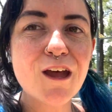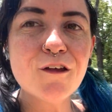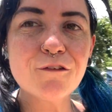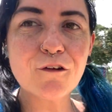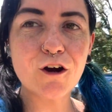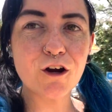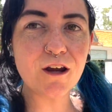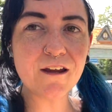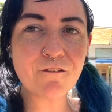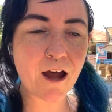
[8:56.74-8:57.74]
So
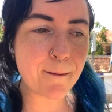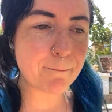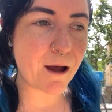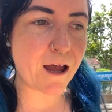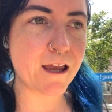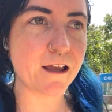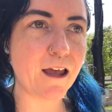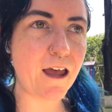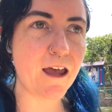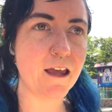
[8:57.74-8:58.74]
if I'm
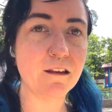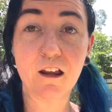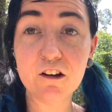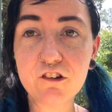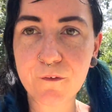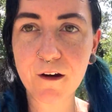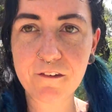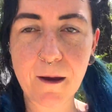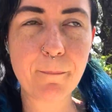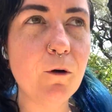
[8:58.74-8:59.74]
buying a lunch, for
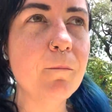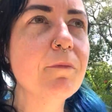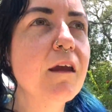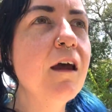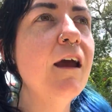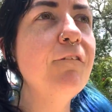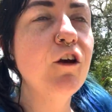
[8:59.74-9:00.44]
example, if you